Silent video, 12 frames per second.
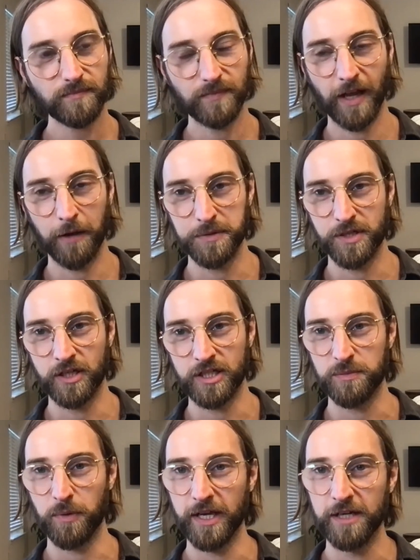that was
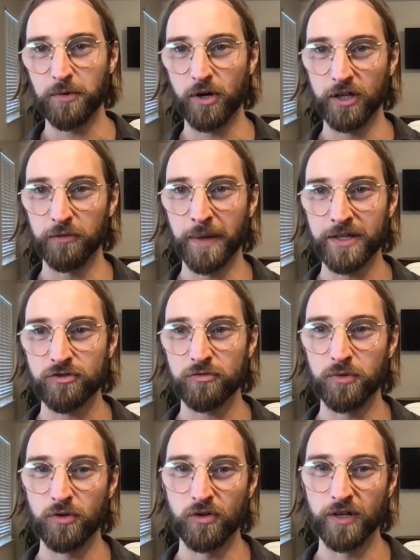unexplainable,
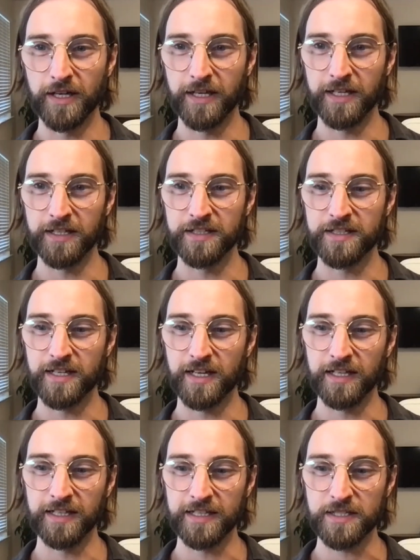unmeasurable. And
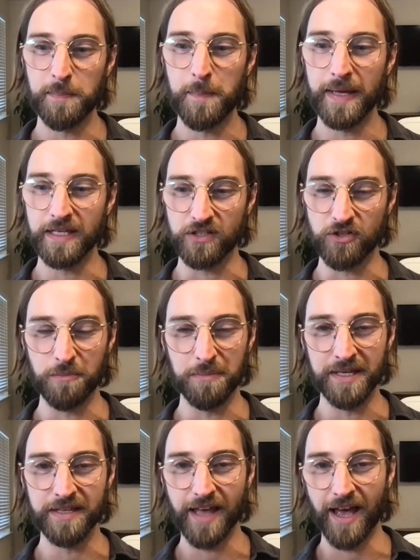I think it's meant to
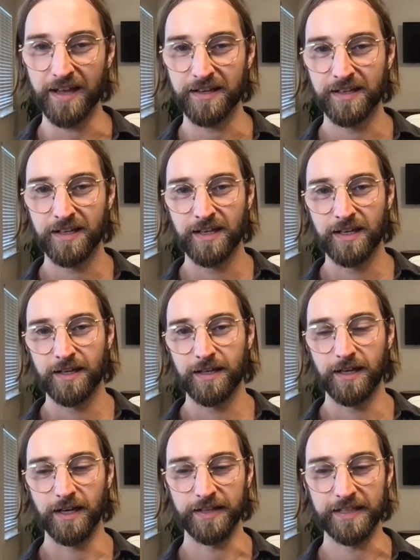be that.
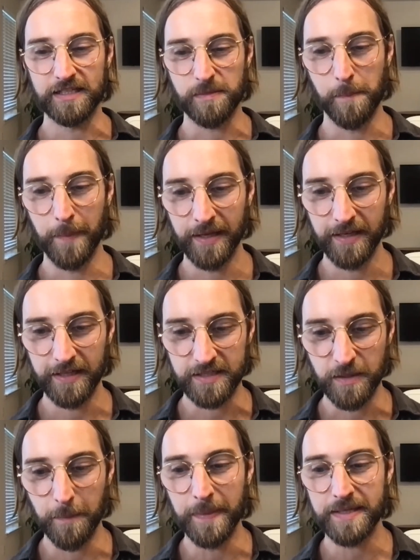I think
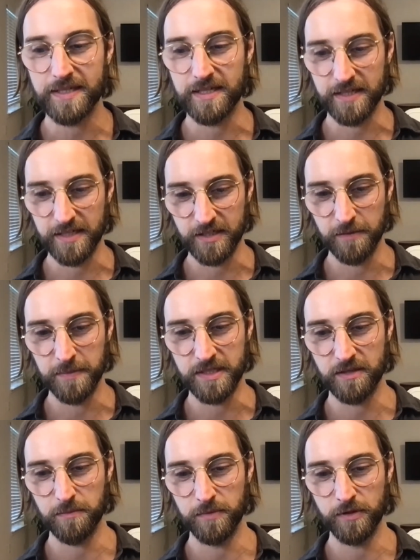it's the mysticism,
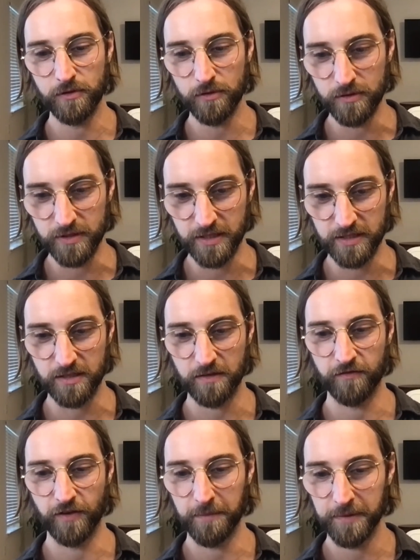it's the muse, it's
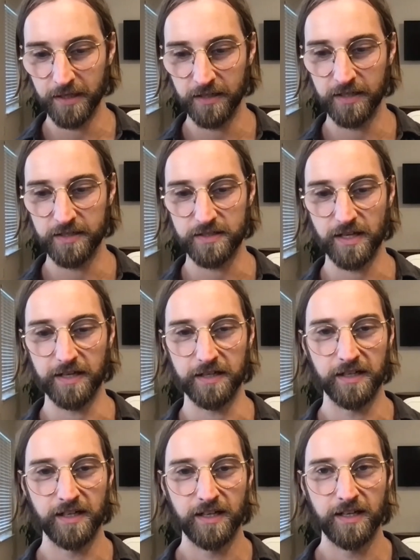the feminine. It's
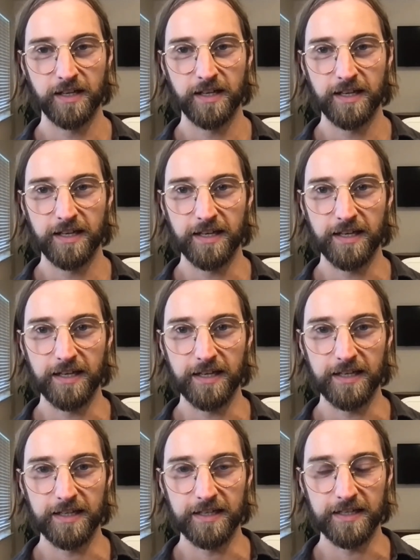like,
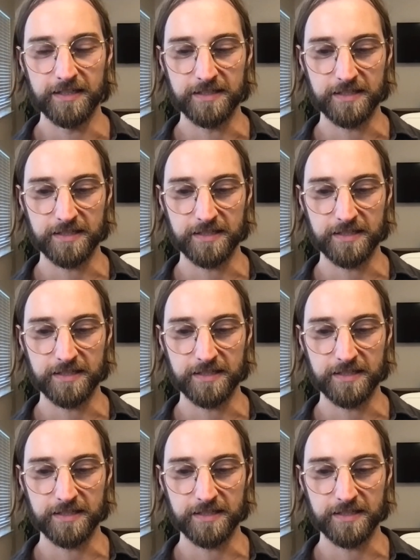yeah,